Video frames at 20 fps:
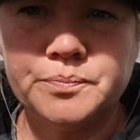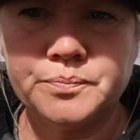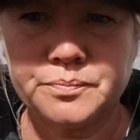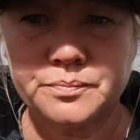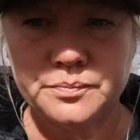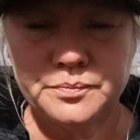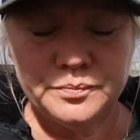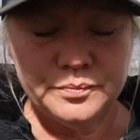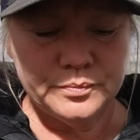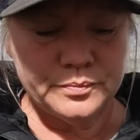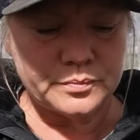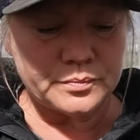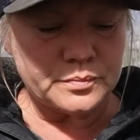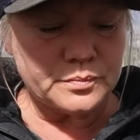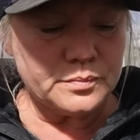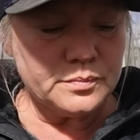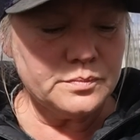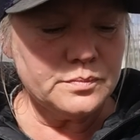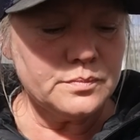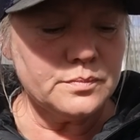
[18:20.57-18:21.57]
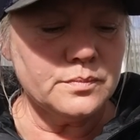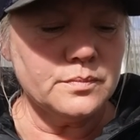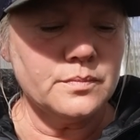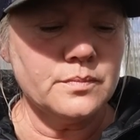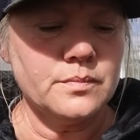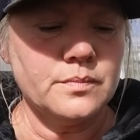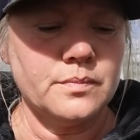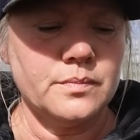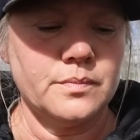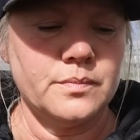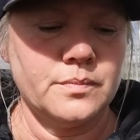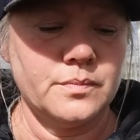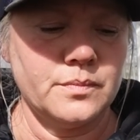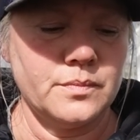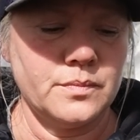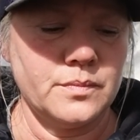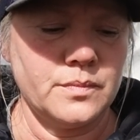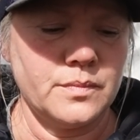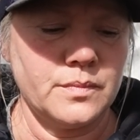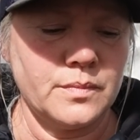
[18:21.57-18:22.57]

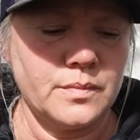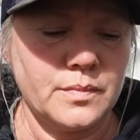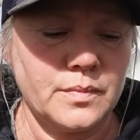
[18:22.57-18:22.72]
No one is speaking in this clip.